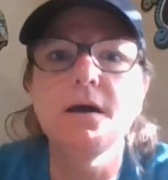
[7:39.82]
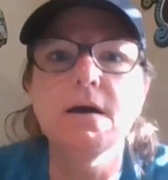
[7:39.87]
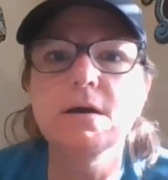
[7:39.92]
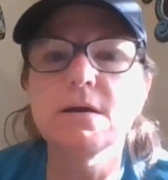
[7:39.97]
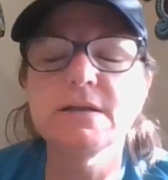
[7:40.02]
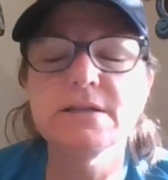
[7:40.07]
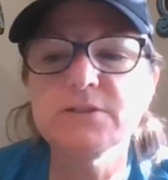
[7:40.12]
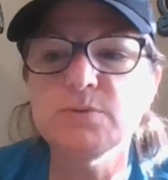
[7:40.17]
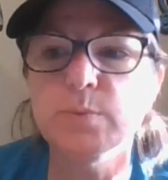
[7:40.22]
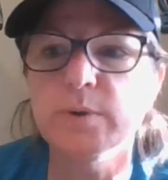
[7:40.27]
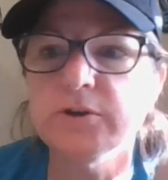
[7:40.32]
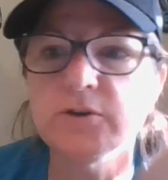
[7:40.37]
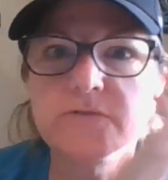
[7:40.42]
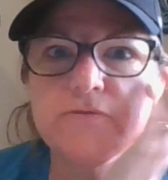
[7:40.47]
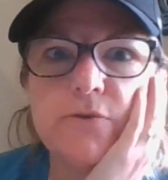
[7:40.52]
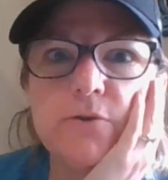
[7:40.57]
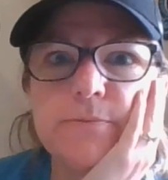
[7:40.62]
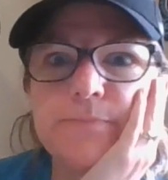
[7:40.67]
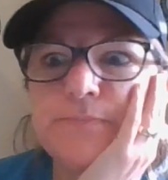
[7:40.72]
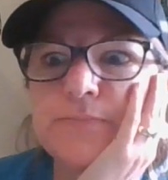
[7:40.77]
It's wonderful.
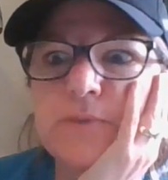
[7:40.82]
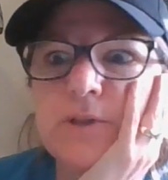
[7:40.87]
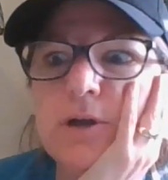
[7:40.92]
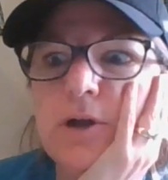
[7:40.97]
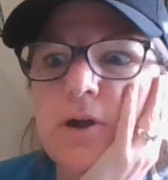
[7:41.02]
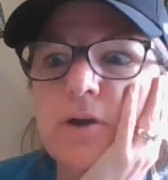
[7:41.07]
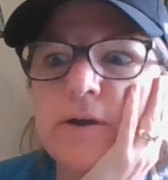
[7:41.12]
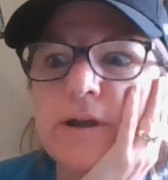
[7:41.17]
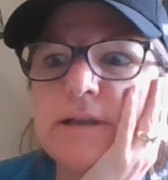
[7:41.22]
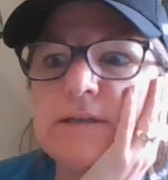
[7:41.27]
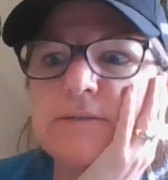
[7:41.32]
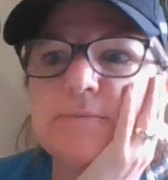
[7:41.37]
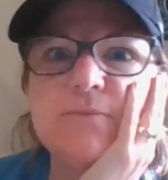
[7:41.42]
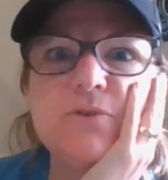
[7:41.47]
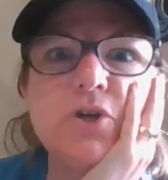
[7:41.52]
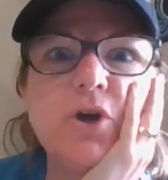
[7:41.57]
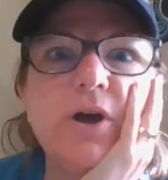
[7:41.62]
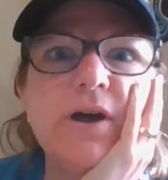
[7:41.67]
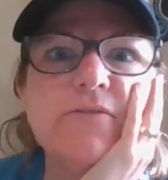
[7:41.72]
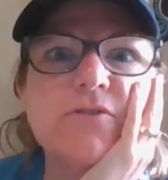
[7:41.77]
All right.
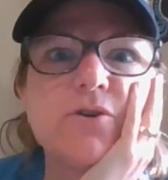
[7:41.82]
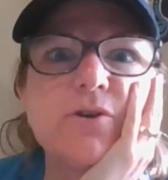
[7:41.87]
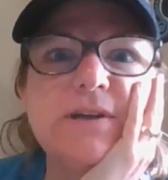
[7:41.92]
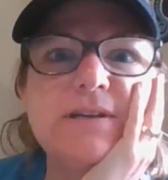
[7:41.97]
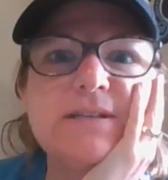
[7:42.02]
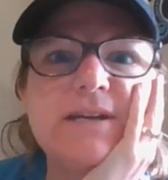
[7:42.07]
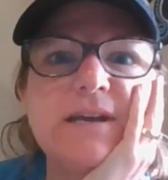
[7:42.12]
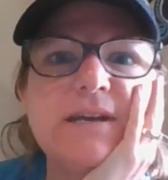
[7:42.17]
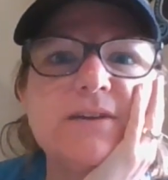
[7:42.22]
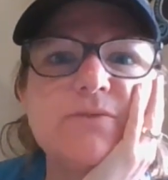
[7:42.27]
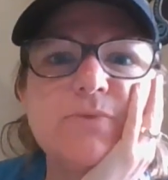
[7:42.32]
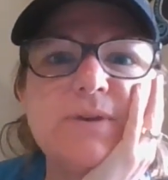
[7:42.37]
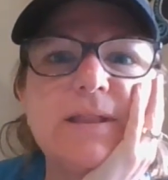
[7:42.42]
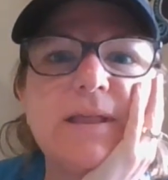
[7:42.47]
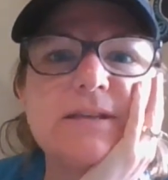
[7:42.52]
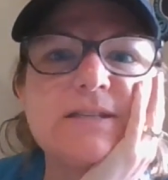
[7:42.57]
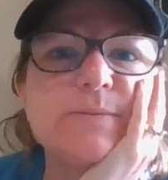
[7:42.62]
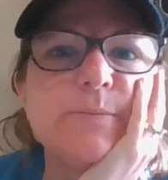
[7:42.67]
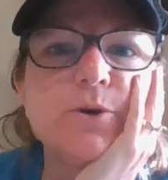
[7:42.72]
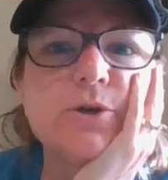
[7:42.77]
Y'all have a great day and read
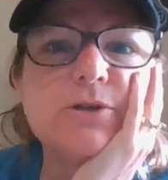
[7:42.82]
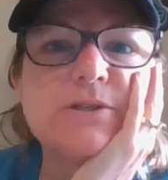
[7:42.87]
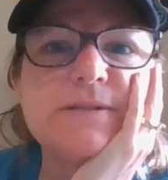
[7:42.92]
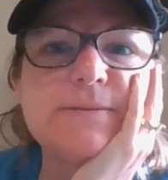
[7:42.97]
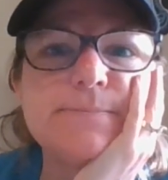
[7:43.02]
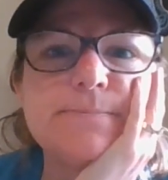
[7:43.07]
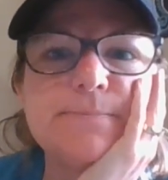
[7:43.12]
lots of books.